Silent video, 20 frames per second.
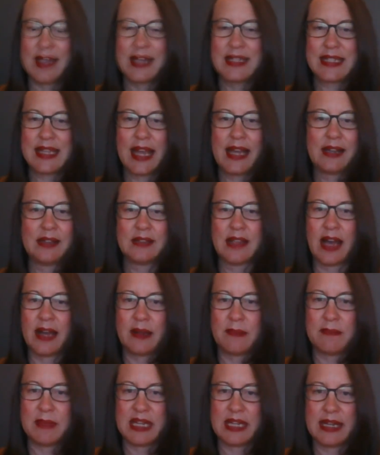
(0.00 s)
I take a
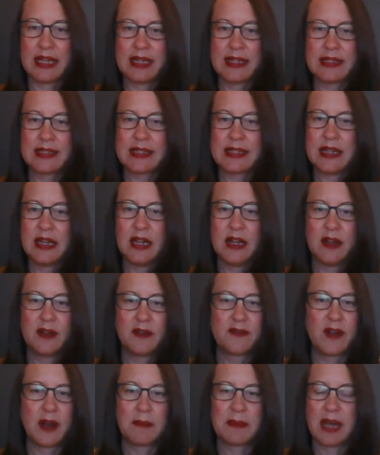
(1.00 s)
lot of meetings
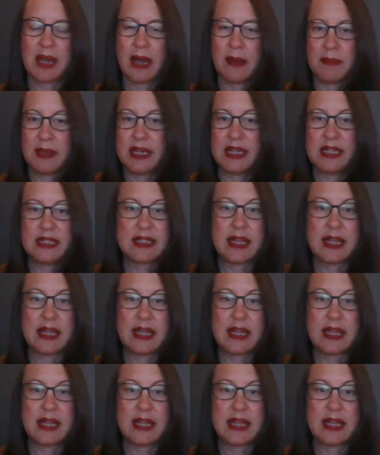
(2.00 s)
from companies